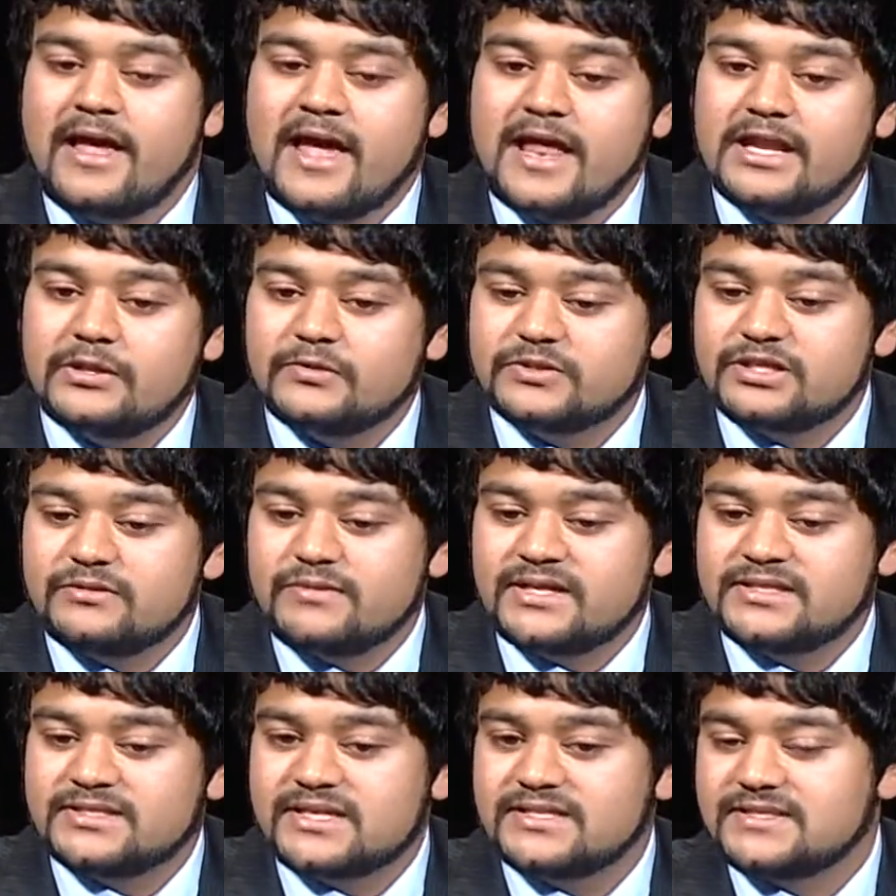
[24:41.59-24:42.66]
And he looked at me and
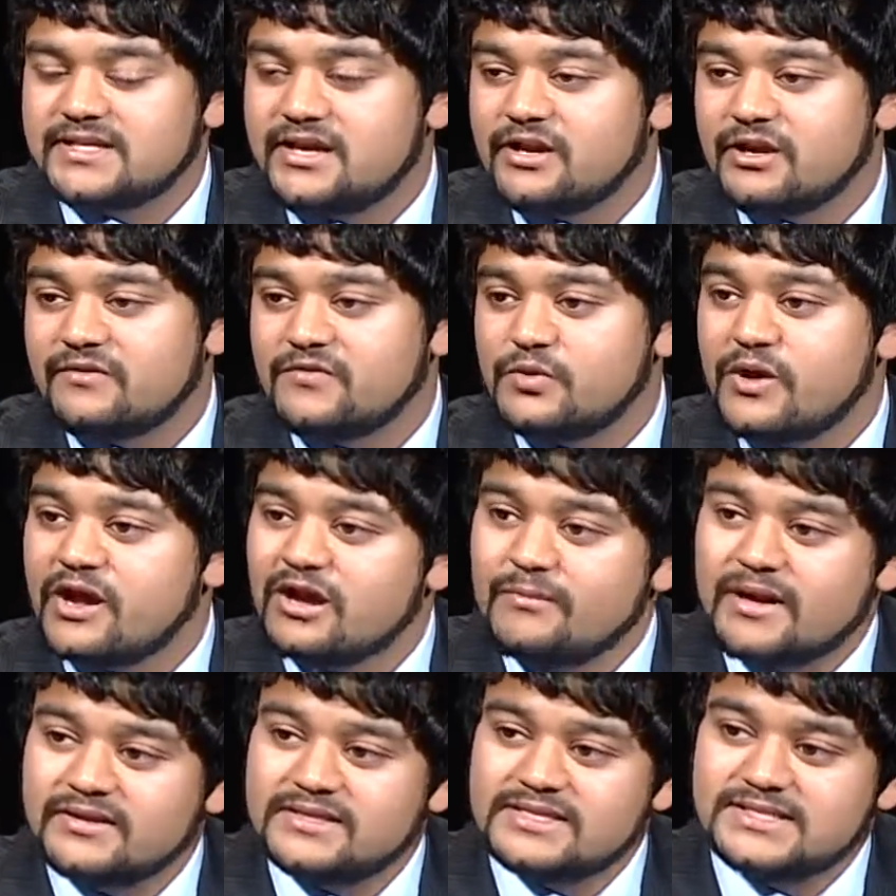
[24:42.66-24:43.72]
said, "Zahir, if you care
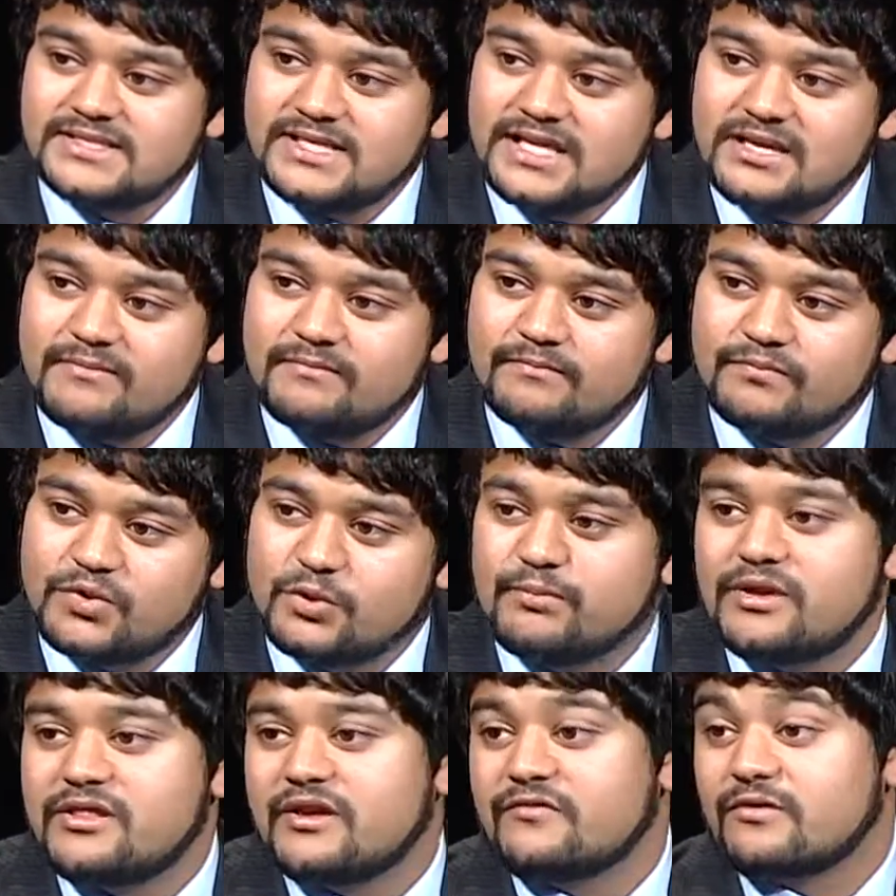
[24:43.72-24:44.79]
about this team, you'll
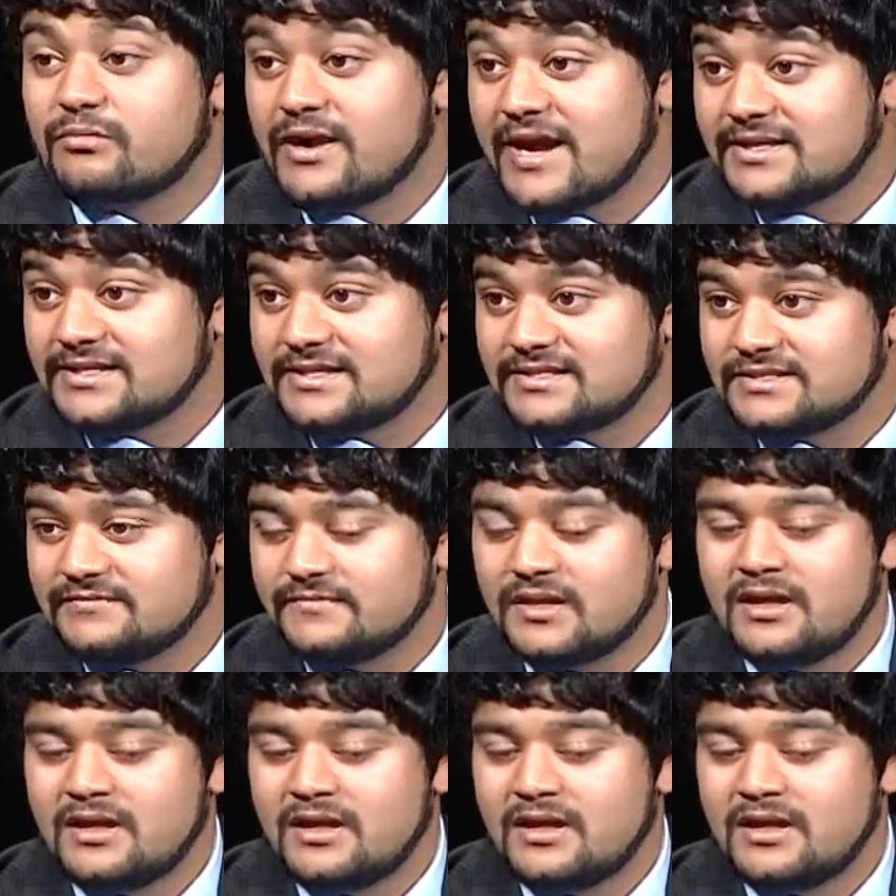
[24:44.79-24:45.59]
be there for practice."